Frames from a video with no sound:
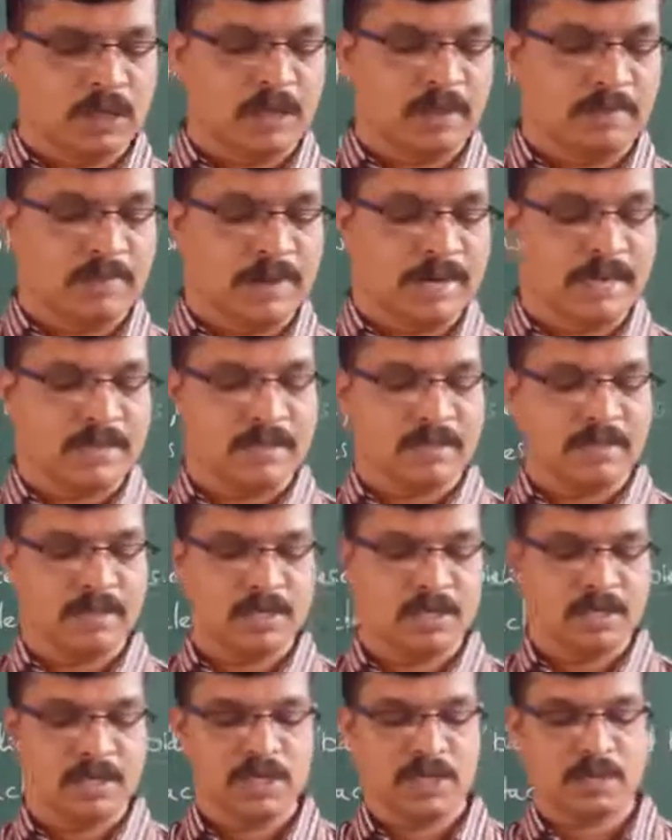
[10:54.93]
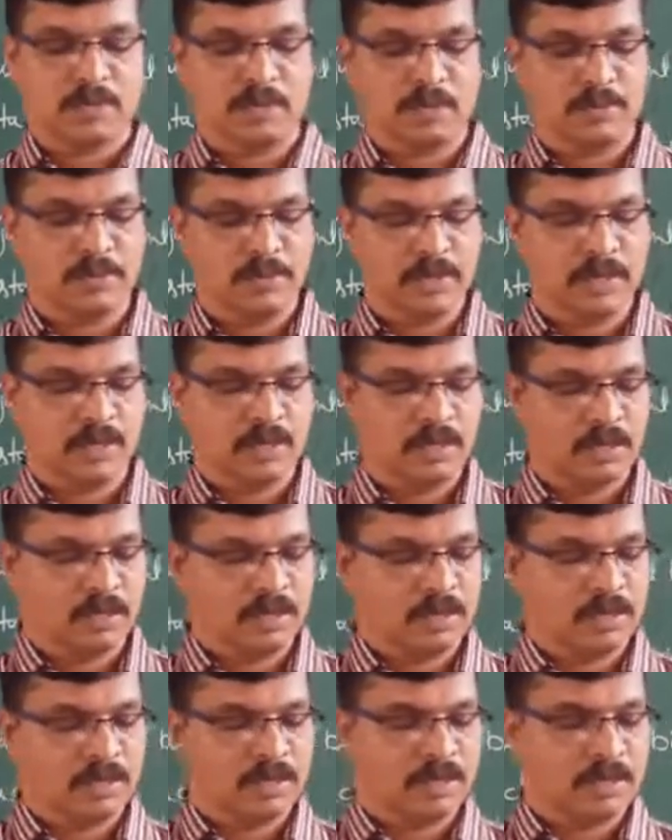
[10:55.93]
do, but should
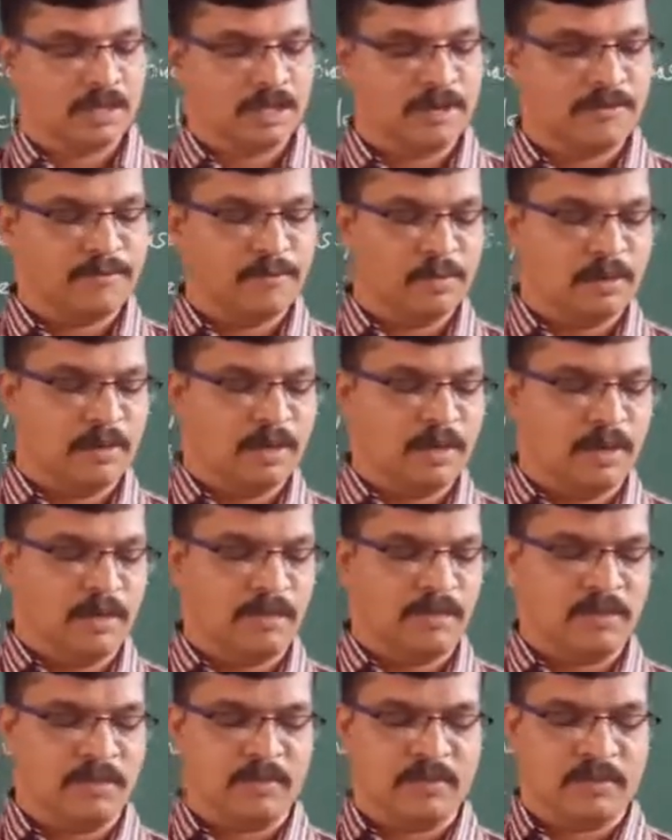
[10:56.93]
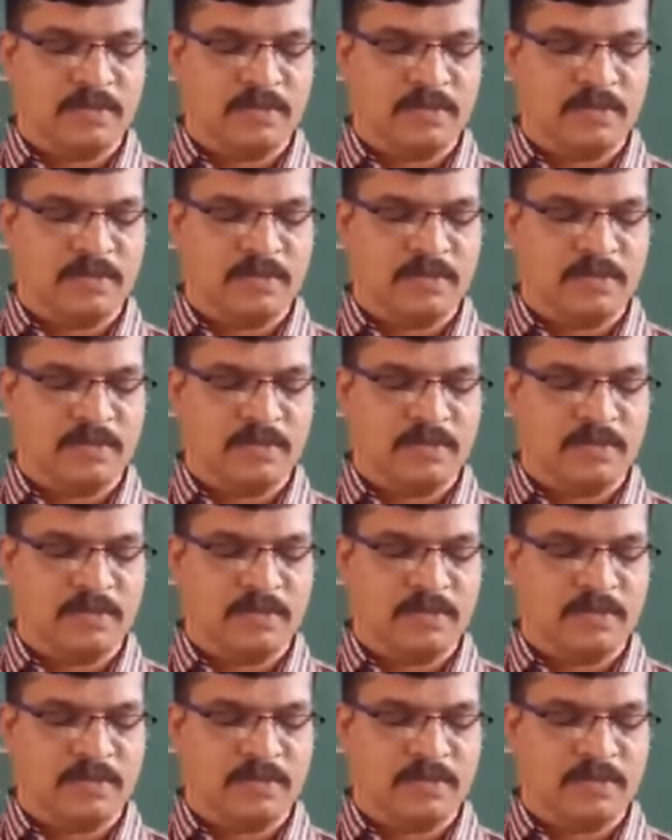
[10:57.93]
be careful